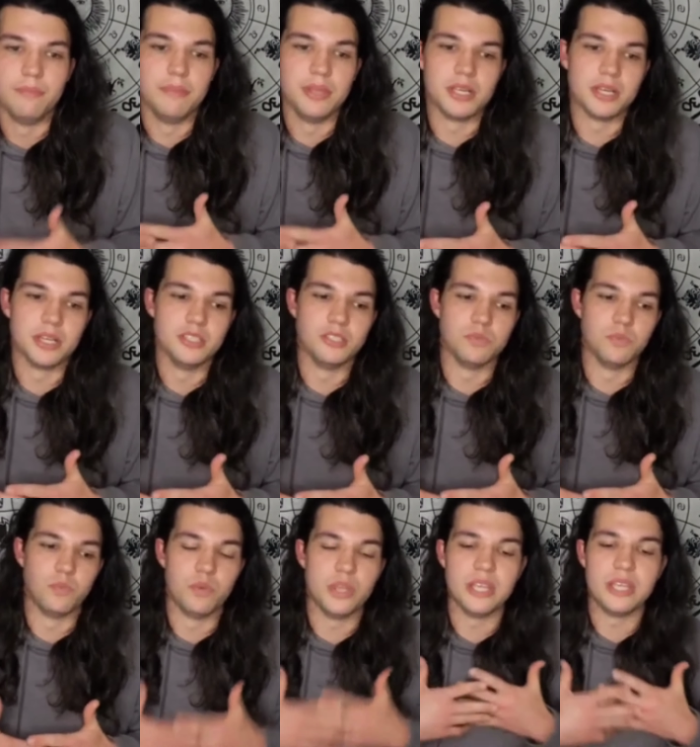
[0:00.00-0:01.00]
because
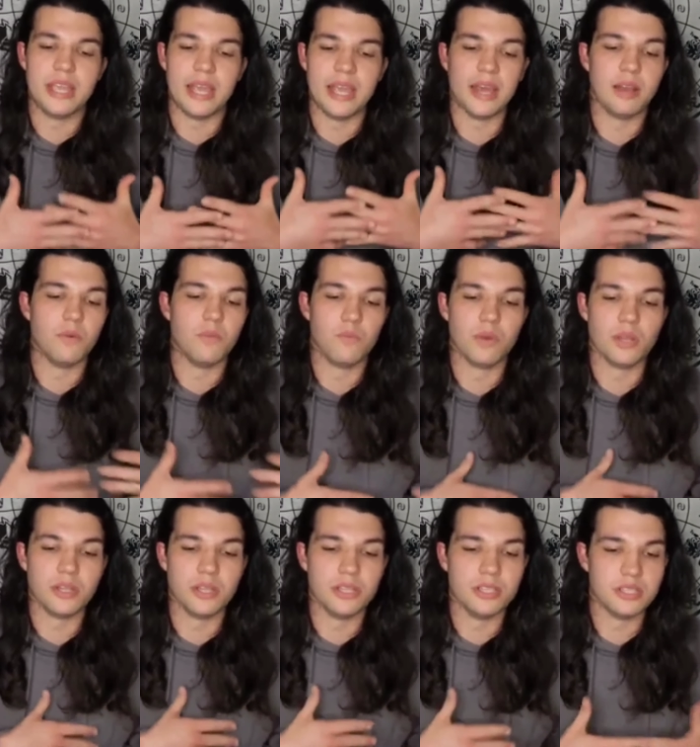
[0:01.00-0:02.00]
we can't
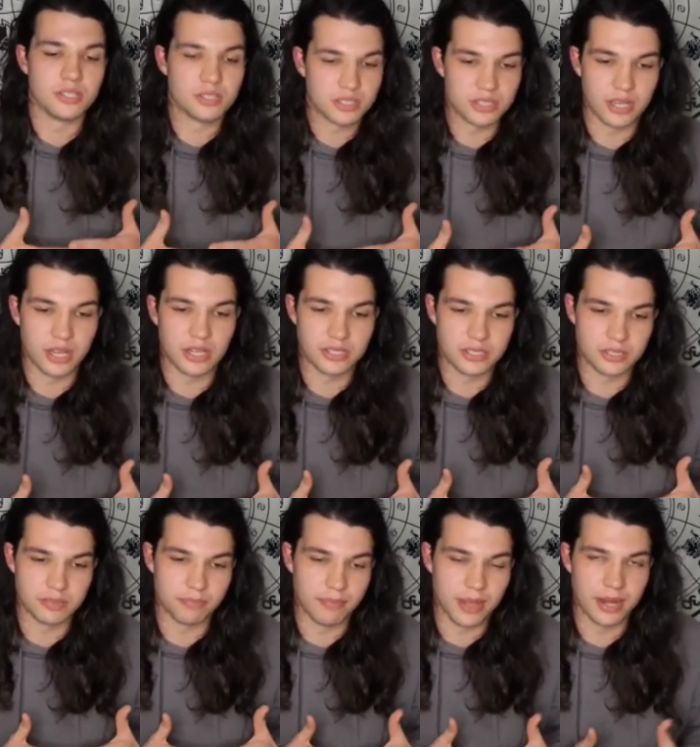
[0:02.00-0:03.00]
really
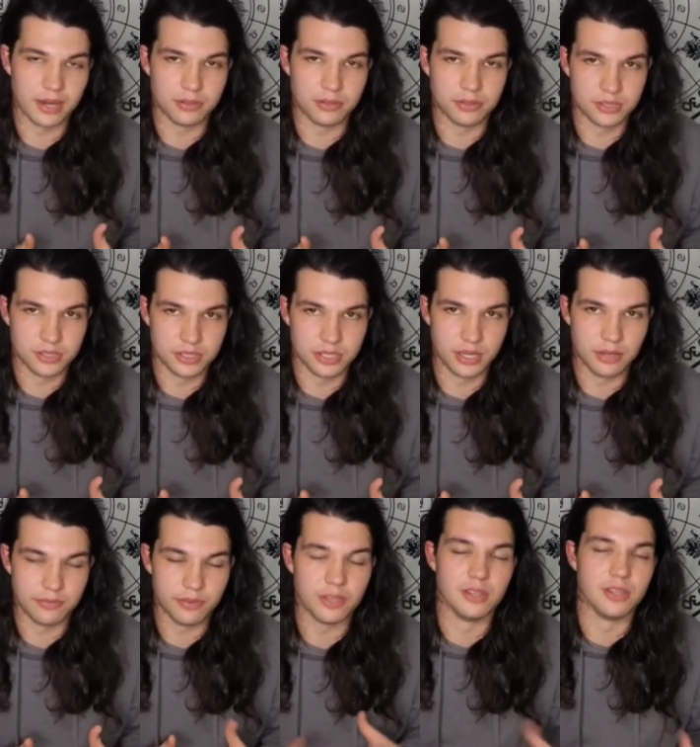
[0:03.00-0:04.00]
discuss medical
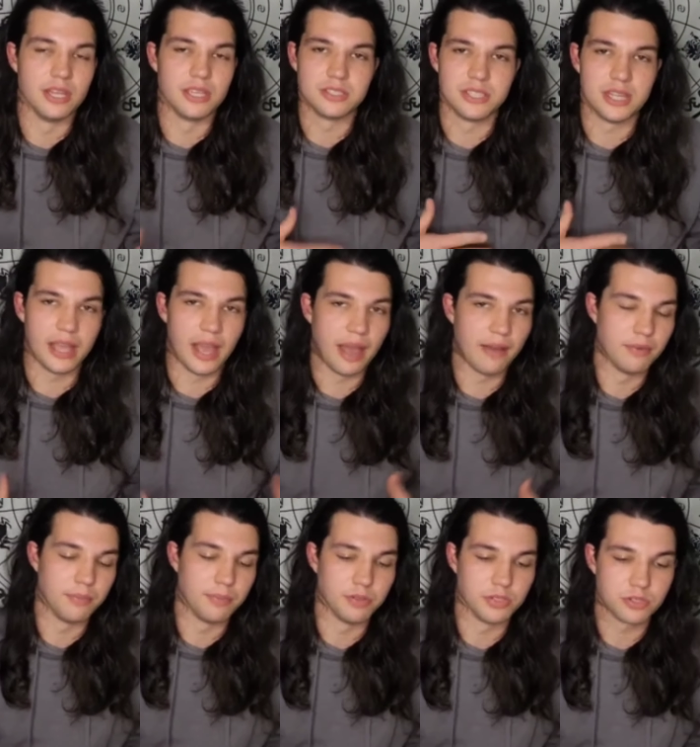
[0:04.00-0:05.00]
stuff unless they have
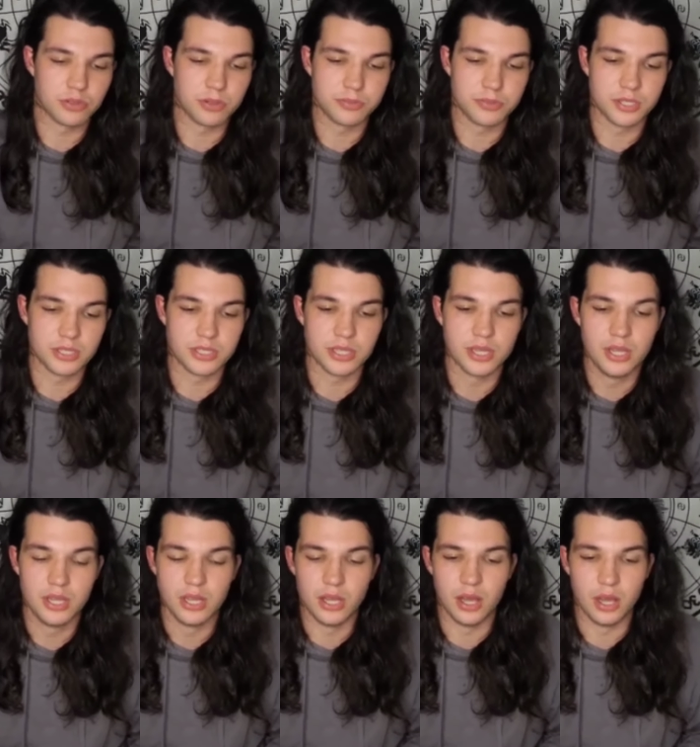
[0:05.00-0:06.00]
a prescription,
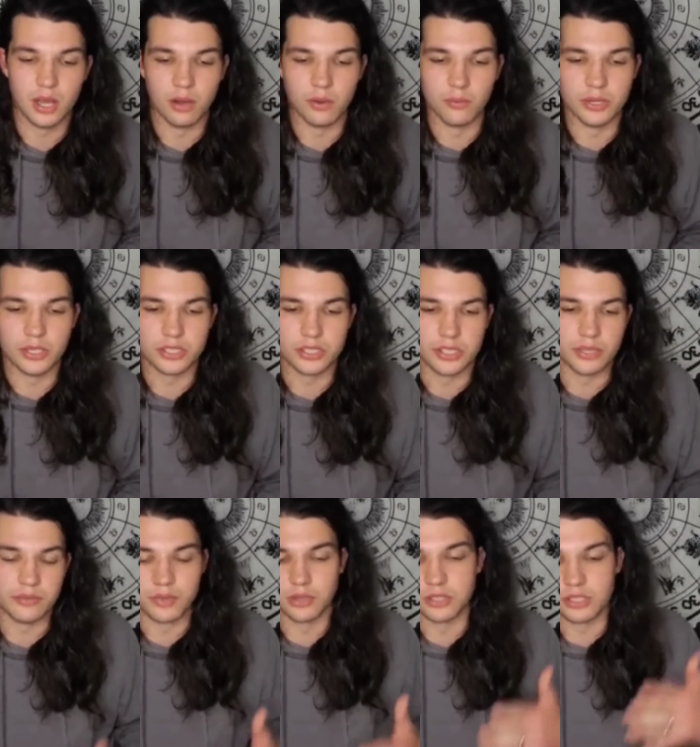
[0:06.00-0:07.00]
uh, which,
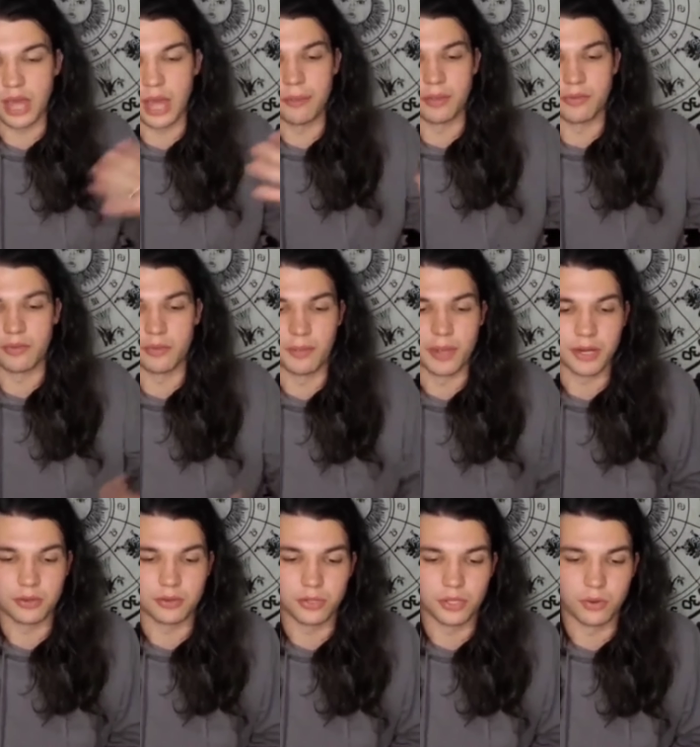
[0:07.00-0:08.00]
if you're shopping for
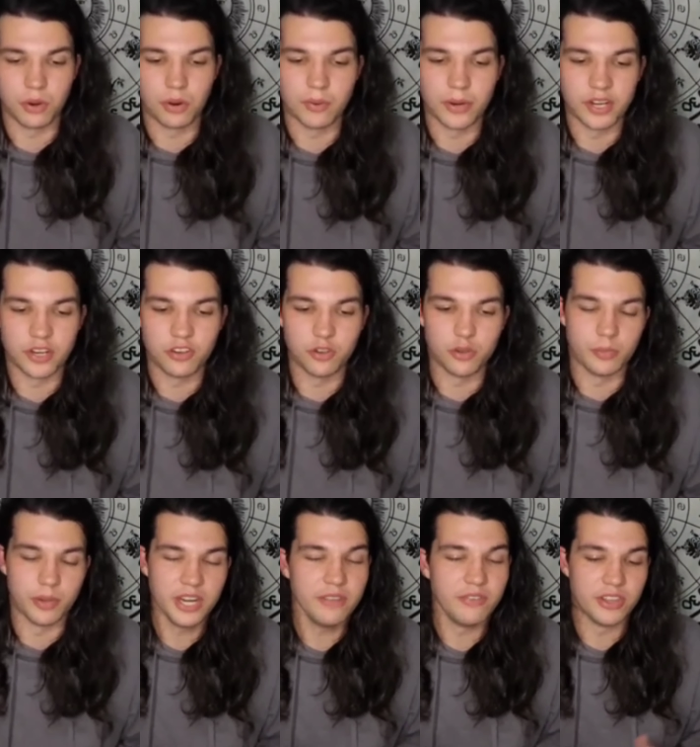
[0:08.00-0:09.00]
medical, you already do.
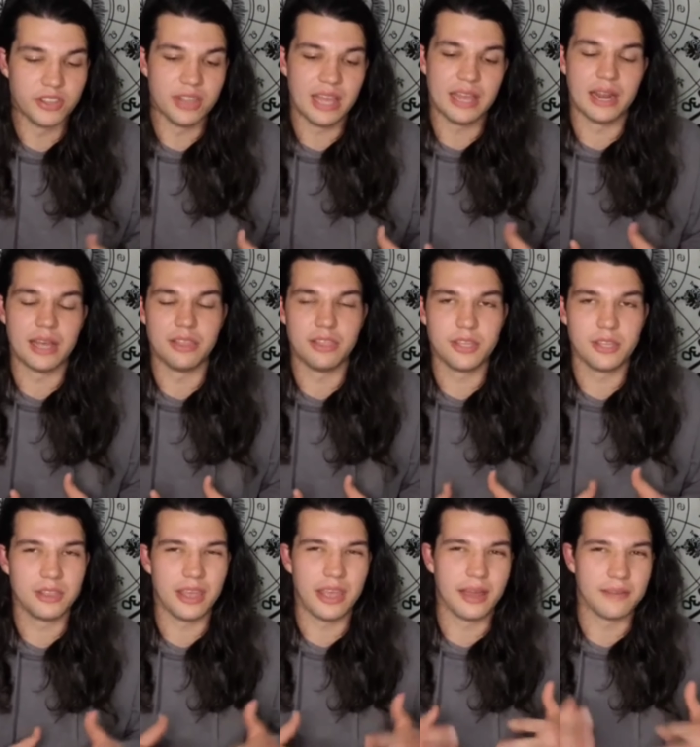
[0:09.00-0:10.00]
But even then, I
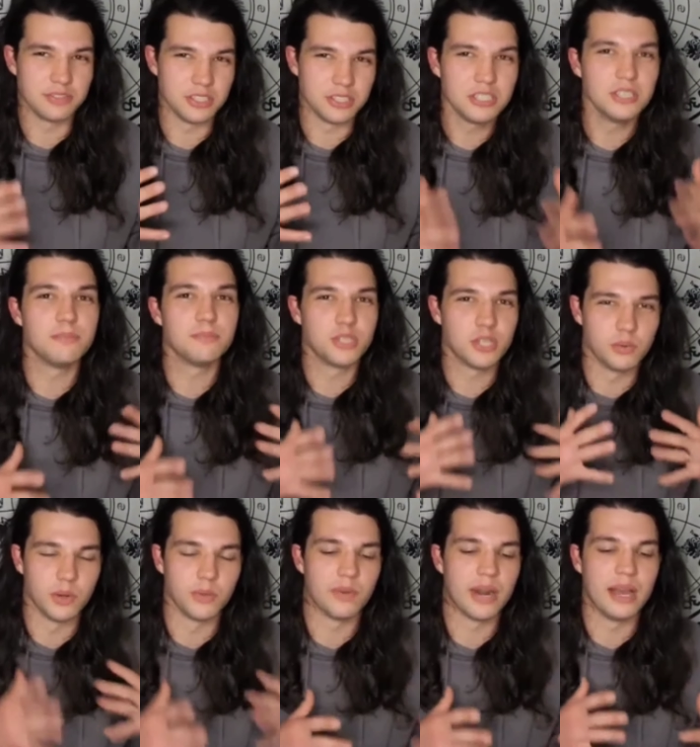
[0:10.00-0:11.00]
think they have to
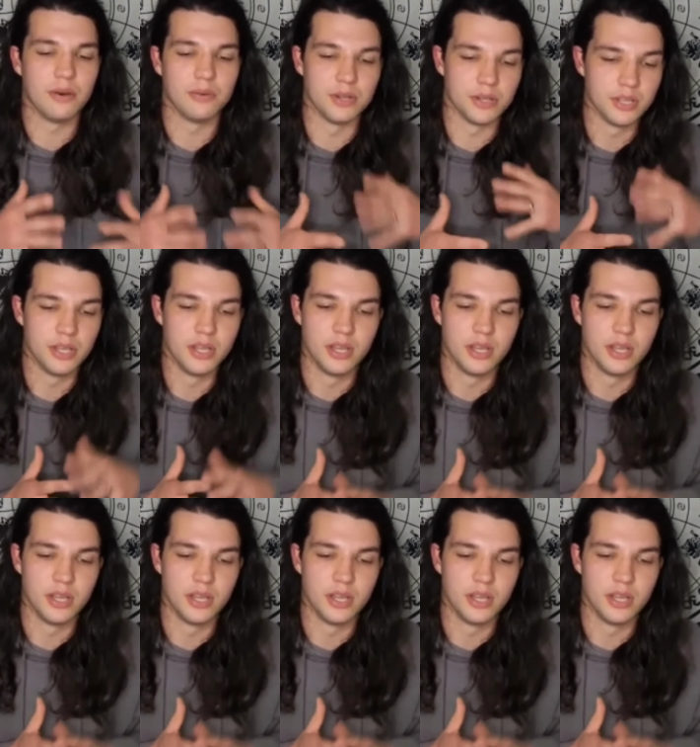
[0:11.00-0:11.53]
tiptoe around